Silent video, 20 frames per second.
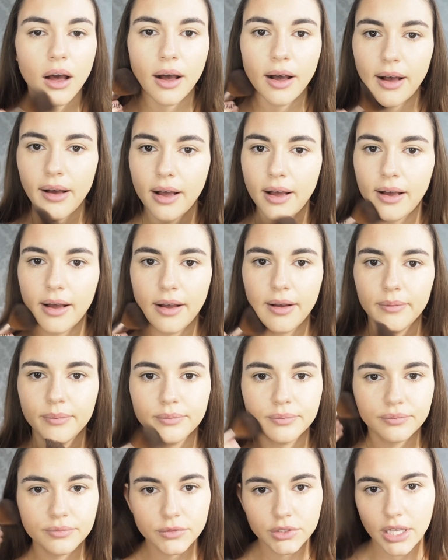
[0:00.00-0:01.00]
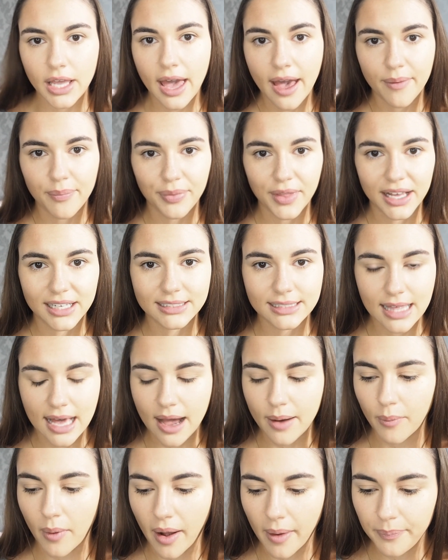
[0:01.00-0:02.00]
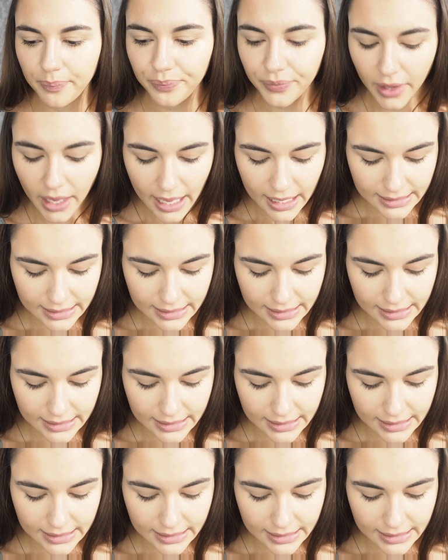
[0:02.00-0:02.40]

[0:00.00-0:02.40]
So yeah, that's that one.